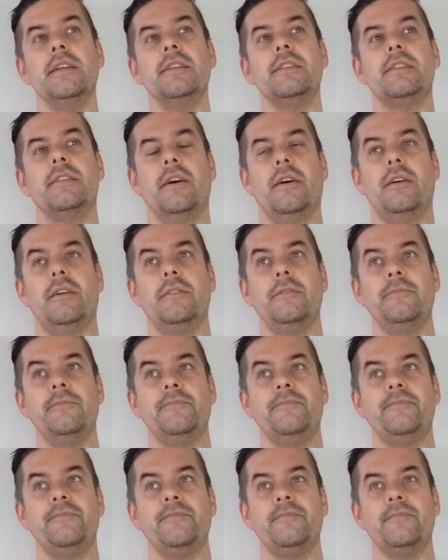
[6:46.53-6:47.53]
So,
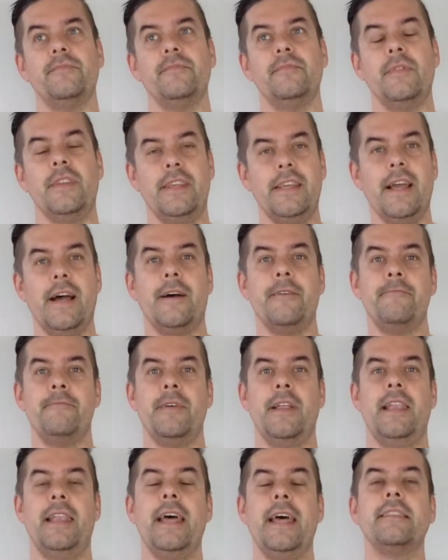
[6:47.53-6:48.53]
yeah,
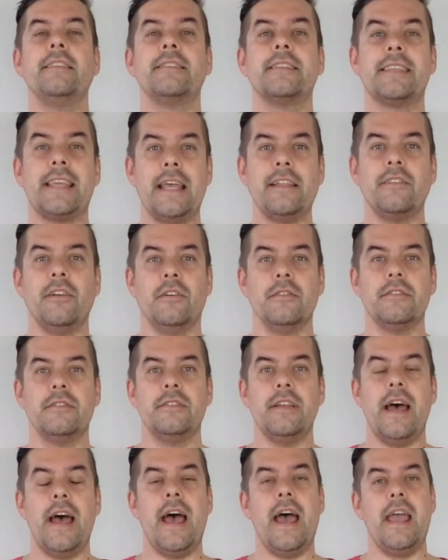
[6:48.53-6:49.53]
let's get
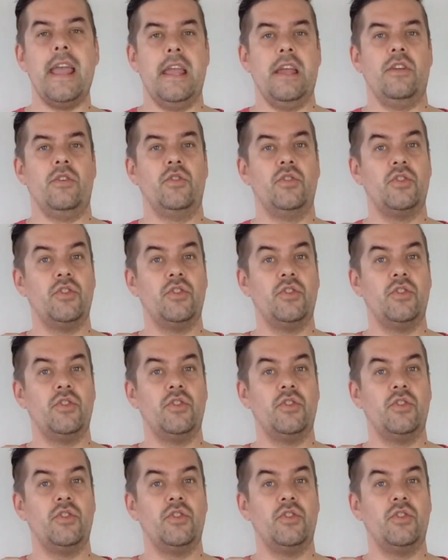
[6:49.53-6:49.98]
us a